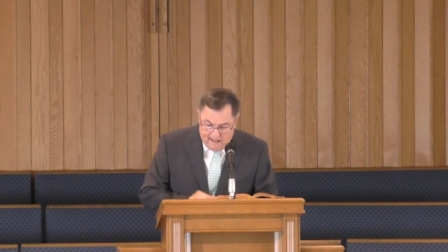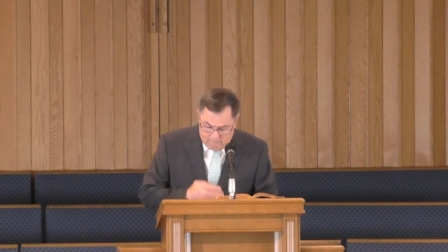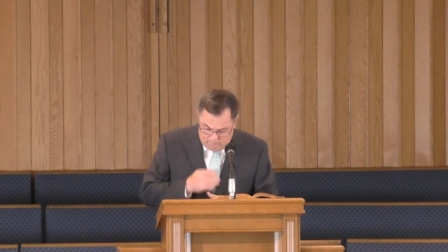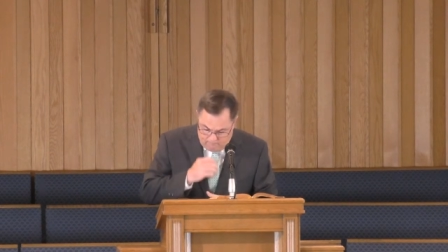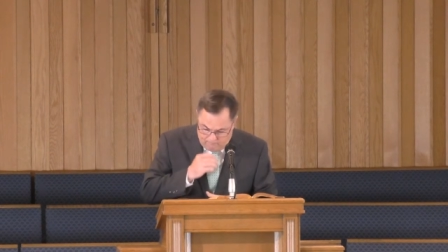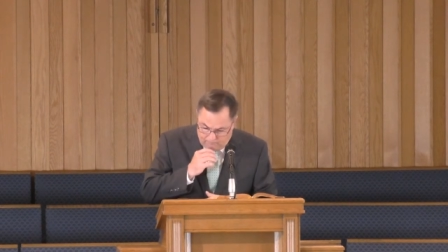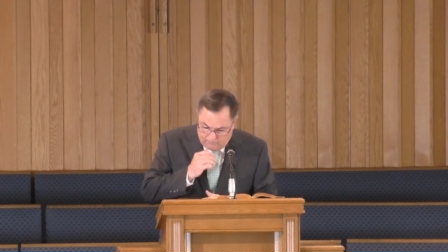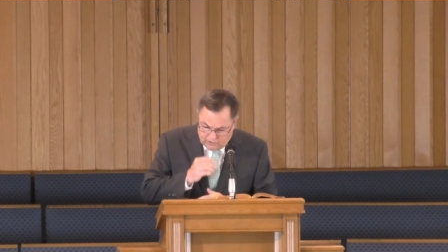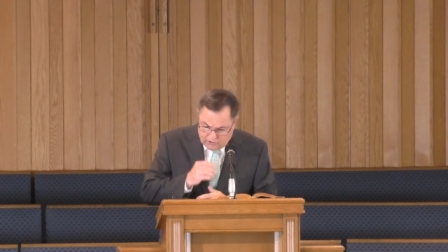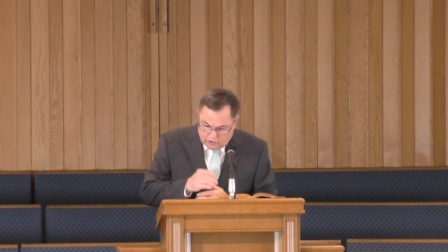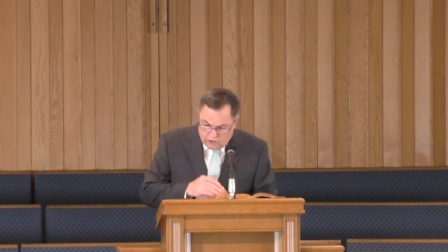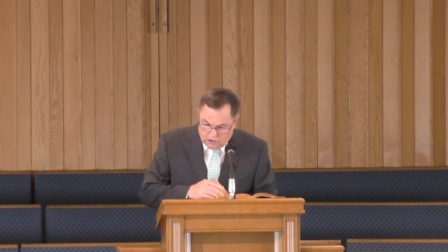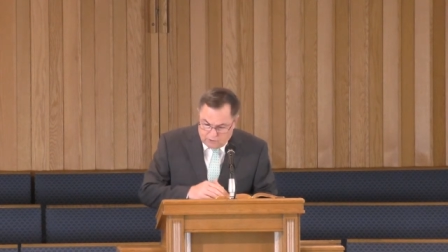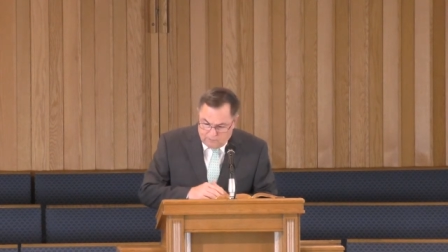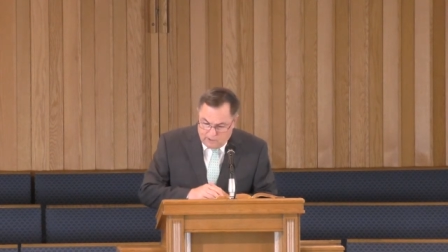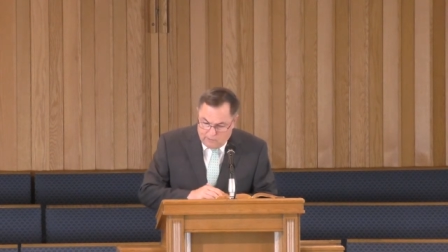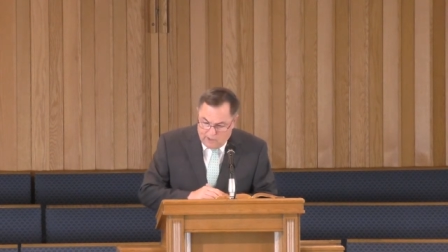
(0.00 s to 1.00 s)
excuse
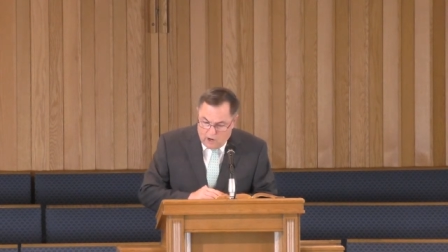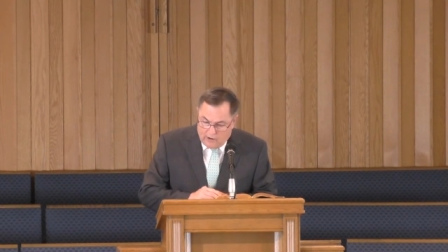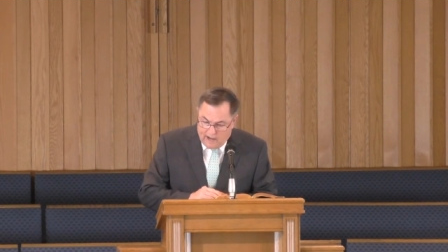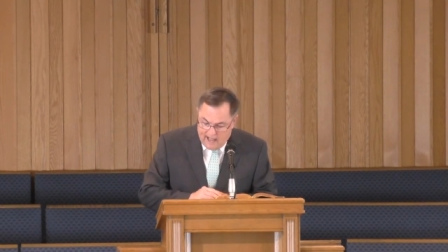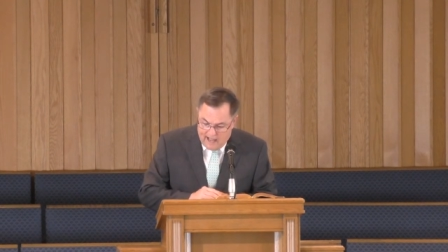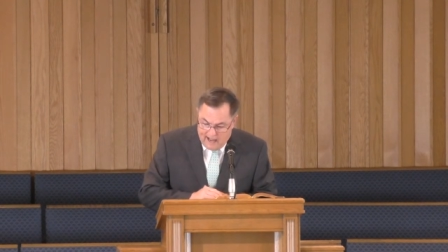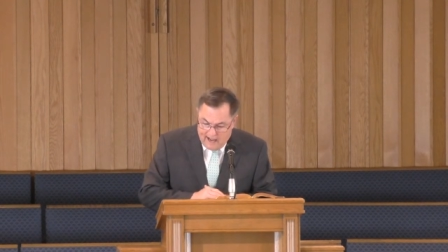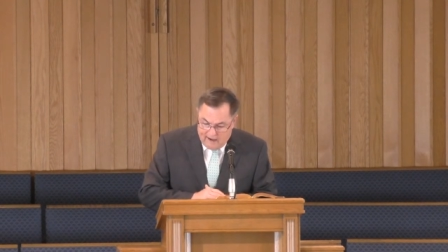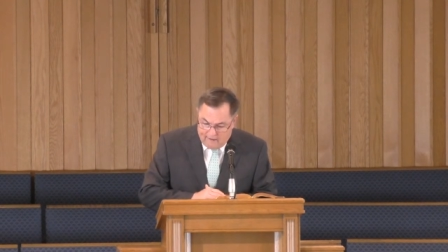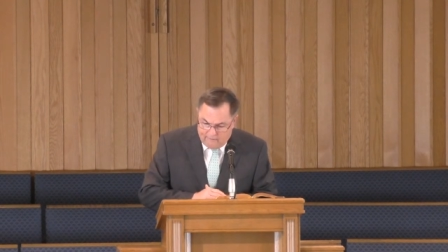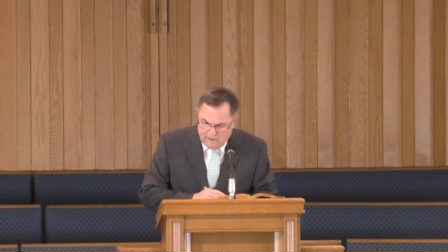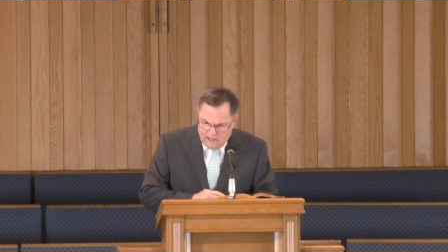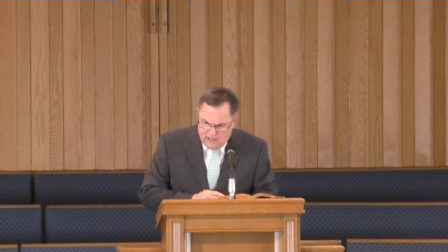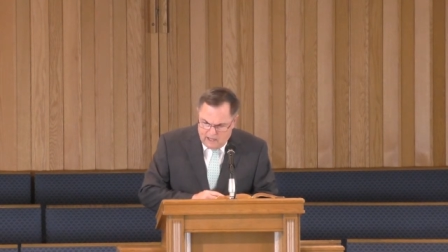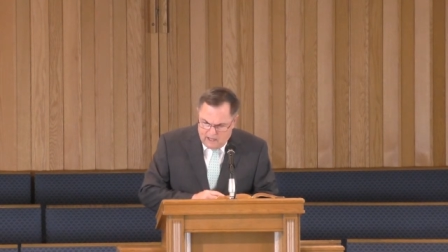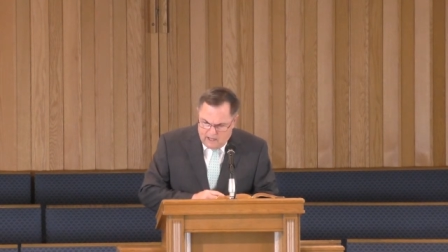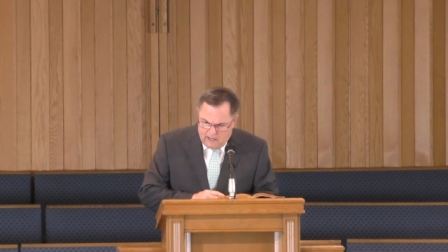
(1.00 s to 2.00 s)
me, we are to have
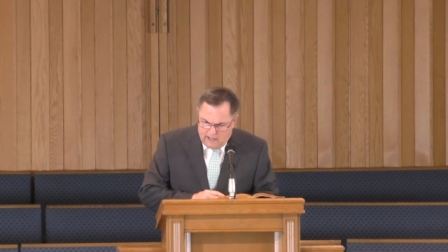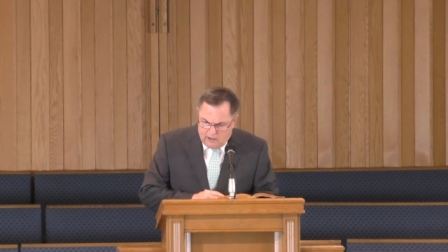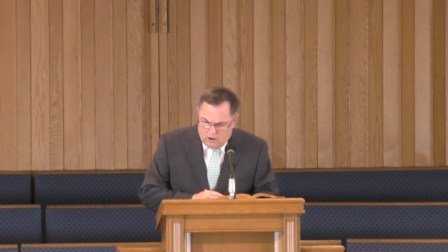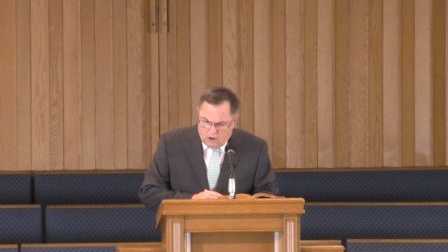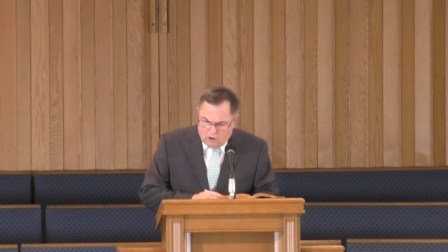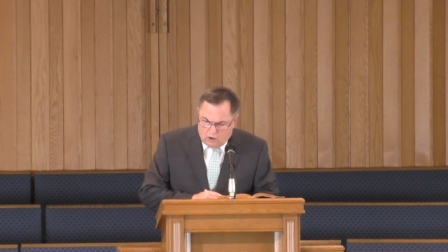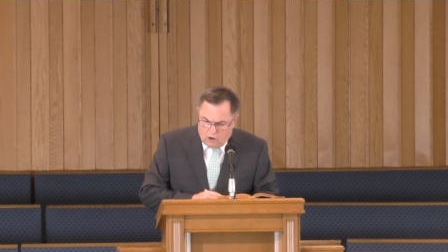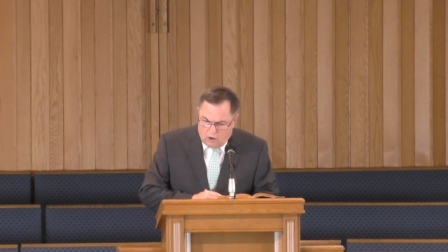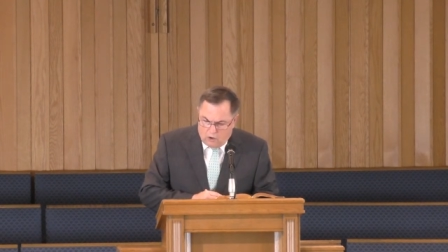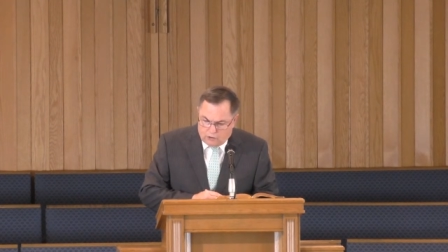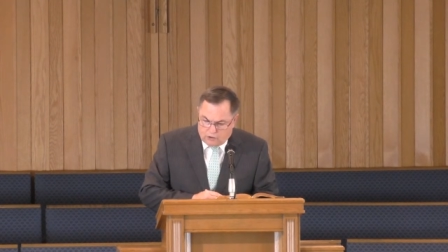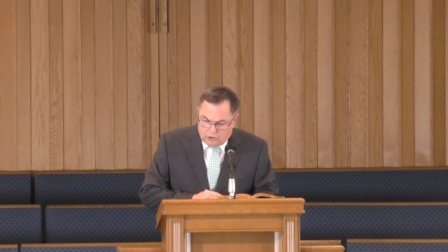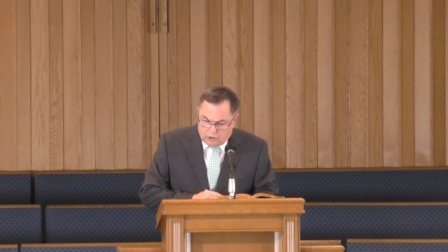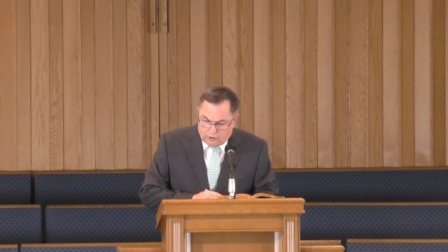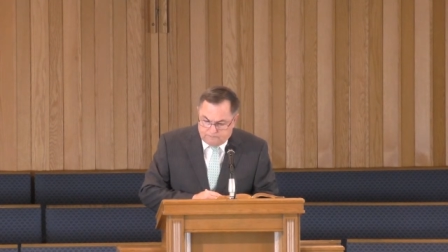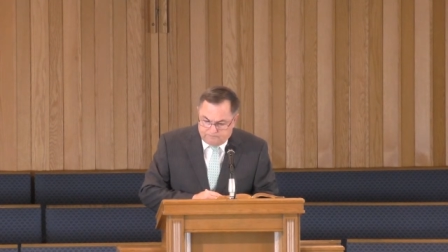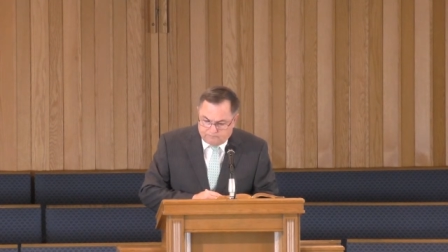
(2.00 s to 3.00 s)
in our
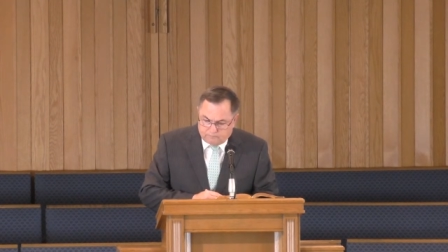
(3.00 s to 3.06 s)
culture